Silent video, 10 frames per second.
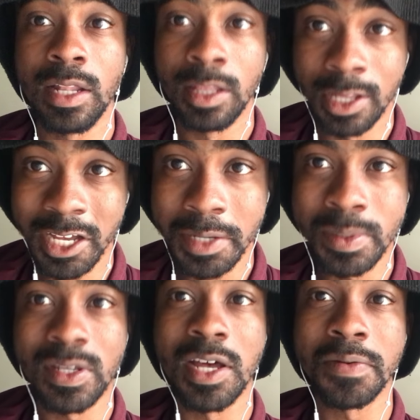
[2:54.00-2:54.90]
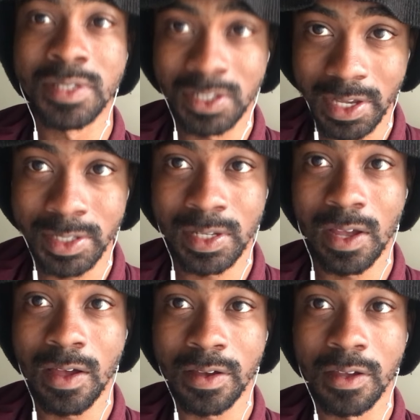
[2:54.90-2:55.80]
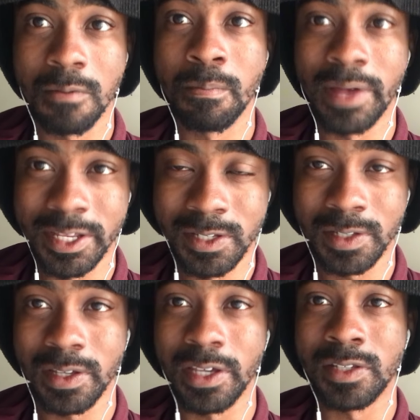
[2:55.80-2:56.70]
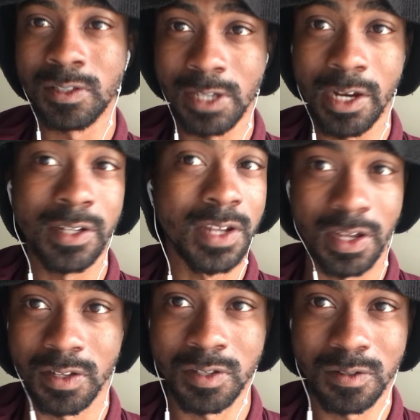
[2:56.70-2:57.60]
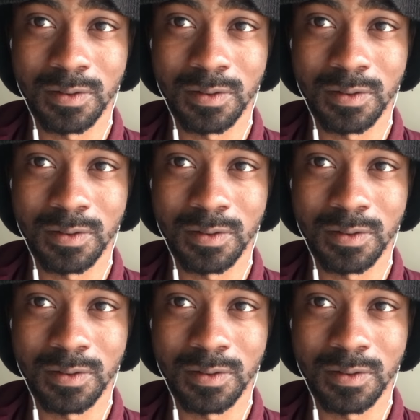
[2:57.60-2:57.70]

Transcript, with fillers: Libs of TikTok basically stated this